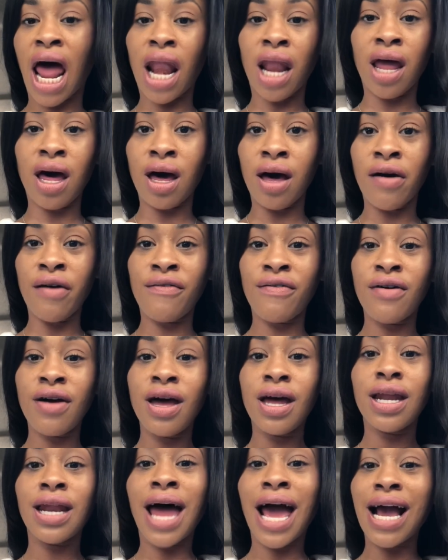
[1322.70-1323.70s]
I love.
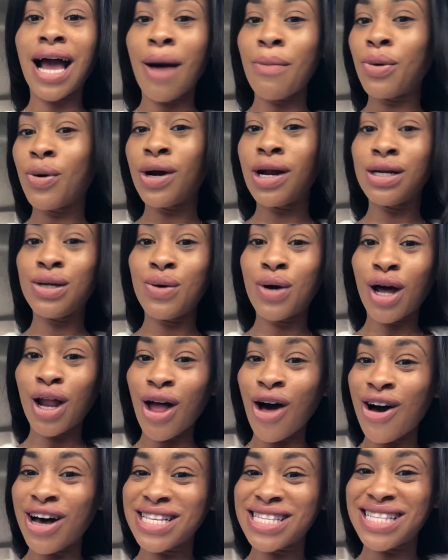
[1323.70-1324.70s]
Like, I'm going to do
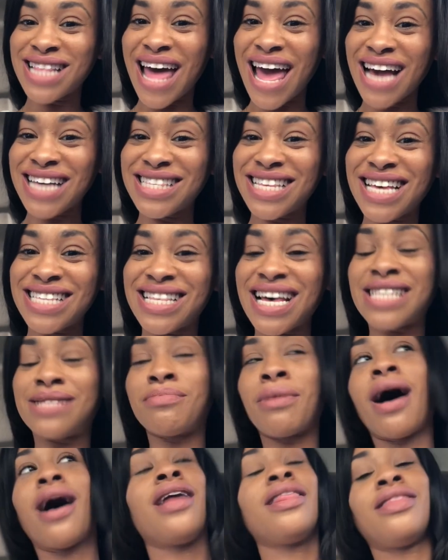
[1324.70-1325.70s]
Claws next, because that's
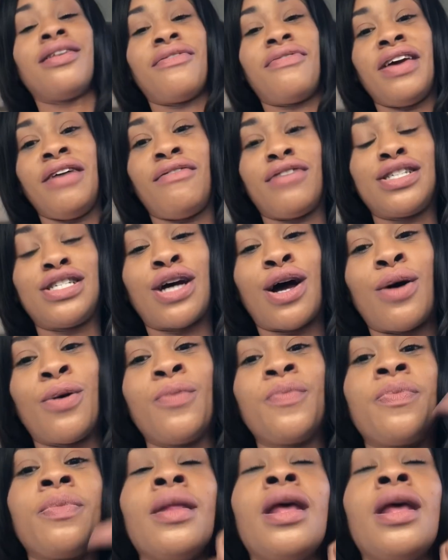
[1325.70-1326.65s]
my other favorite show.